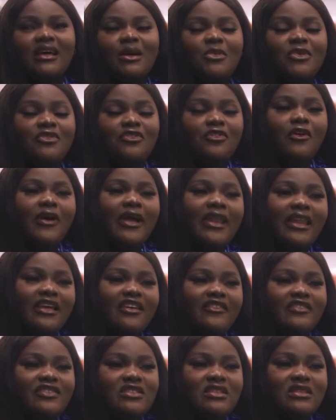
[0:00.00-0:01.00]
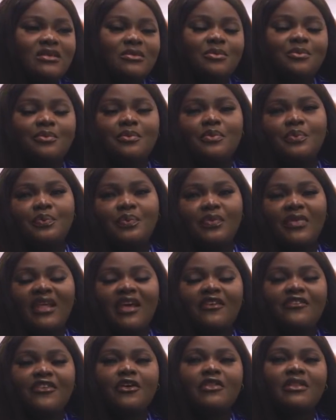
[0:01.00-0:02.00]
Before I left,
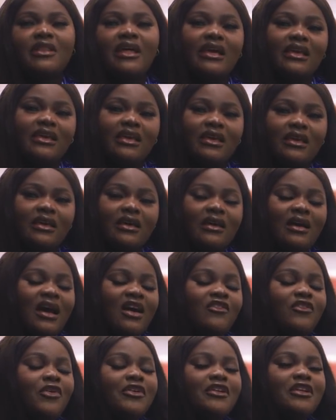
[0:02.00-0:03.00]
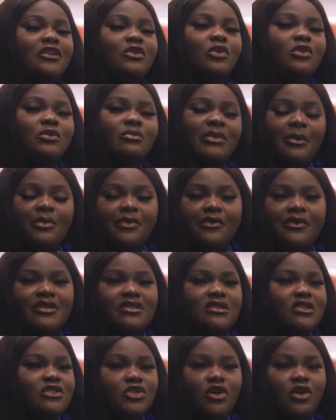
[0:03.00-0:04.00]
I felt like I've already told my parents the